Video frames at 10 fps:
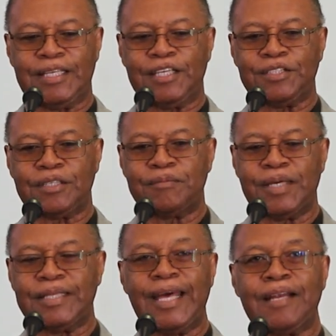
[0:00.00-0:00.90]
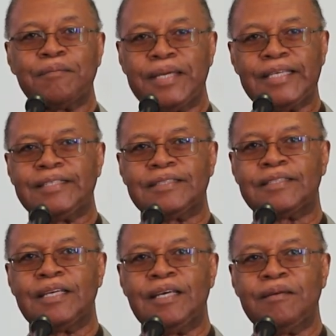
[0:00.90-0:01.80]
They should have been that amazed
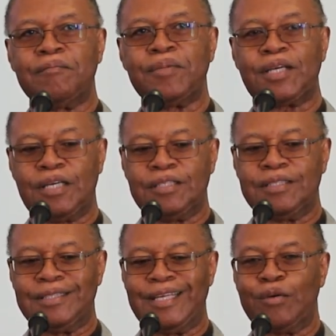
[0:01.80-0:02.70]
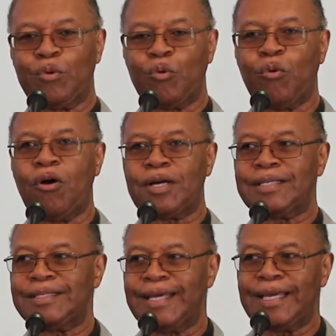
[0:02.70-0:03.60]
because they were
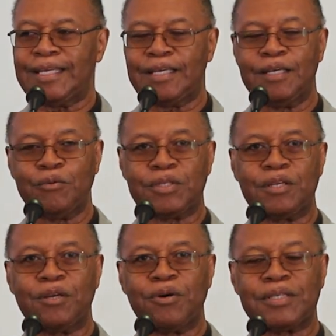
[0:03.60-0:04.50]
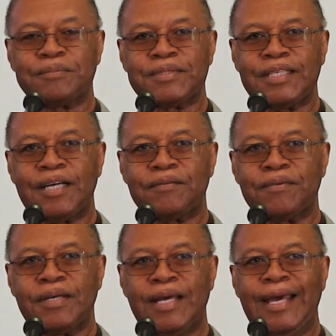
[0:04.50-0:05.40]
walking daily with the Lord himself
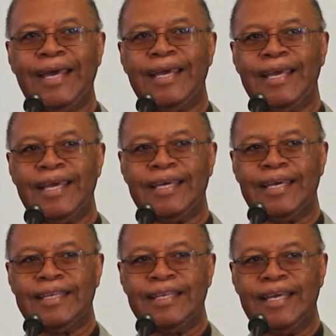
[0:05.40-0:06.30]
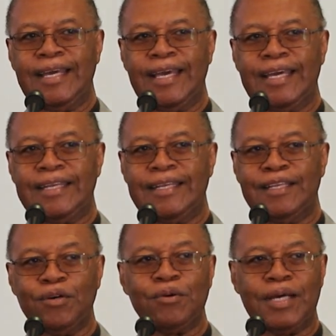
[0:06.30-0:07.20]
and, and
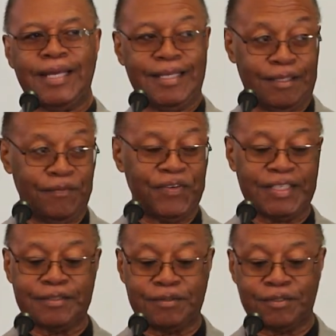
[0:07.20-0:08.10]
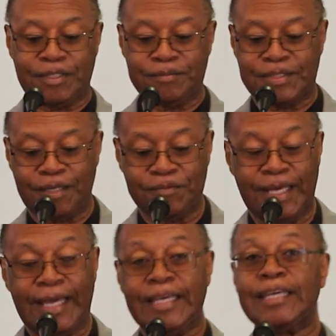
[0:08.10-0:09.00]
knowing and confessing to themselves
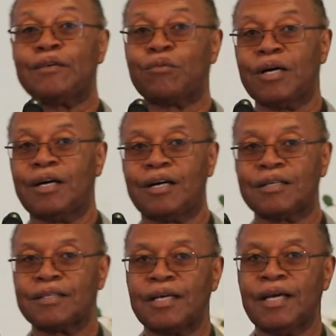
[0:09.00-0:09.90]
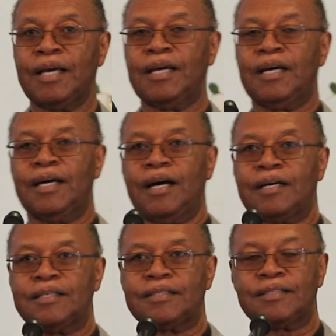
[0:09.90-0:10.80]
that he was
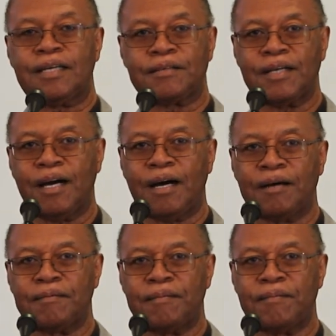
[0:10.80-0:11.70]
uh, the Son of God.